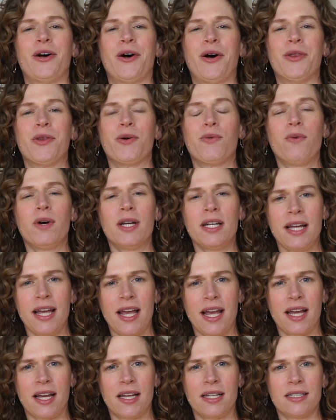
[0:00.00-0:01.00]
On the one
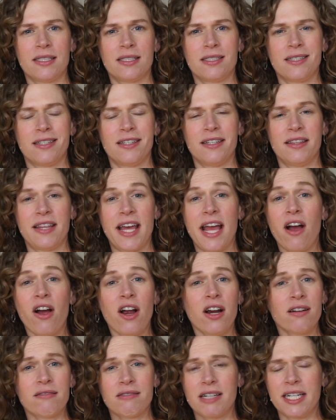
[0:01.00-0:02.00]
hand, they
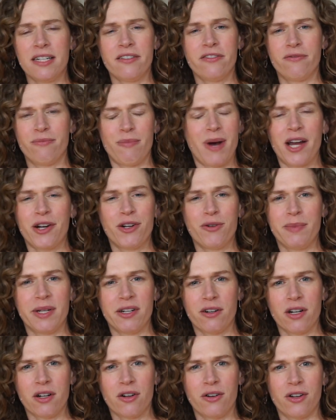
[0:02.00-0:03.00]
are kind of modern
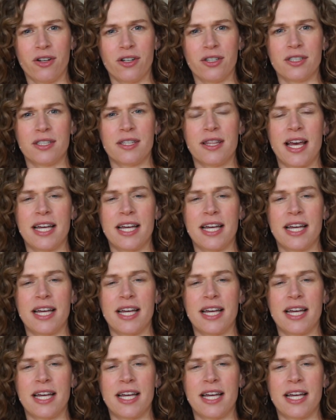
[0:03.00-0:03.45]
miracles